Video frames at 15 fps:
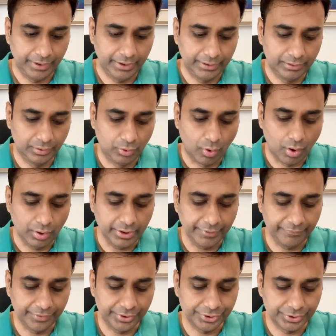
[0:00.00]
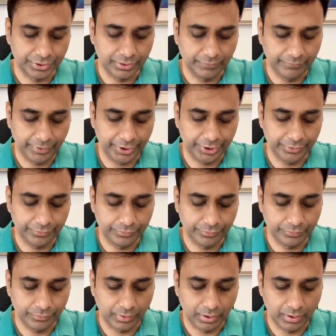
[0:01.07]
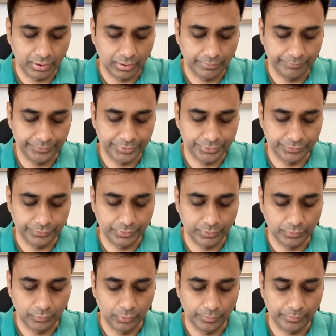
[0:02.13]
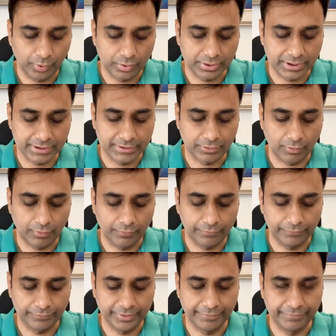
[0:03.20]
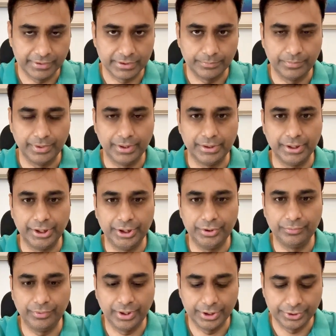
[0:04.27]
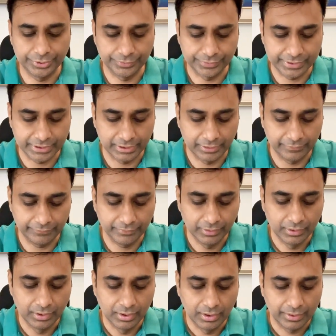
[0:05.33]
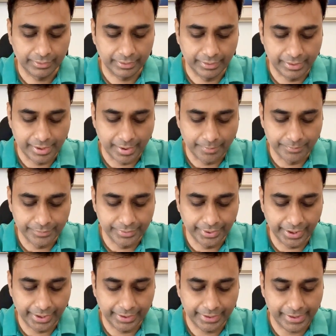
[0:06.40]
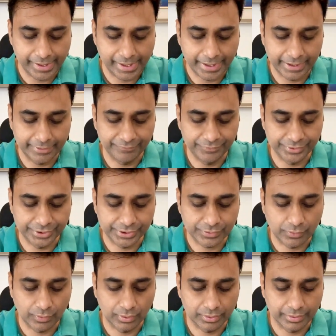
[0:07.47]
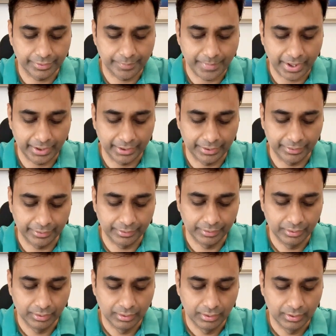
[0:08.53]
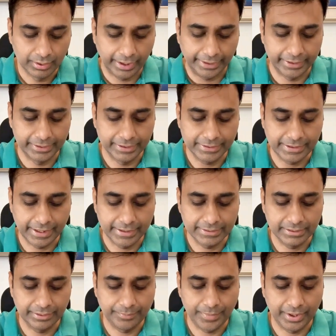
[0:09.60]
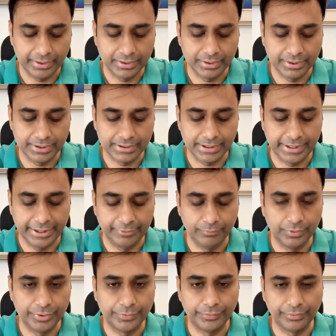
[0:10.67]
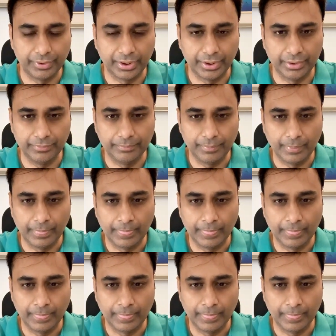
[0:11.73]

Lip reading: in long division, when you do the whole process of divisibility, you get yourself the number in the end, which is called the remainder. Like in this case, the remainder is equal to 3.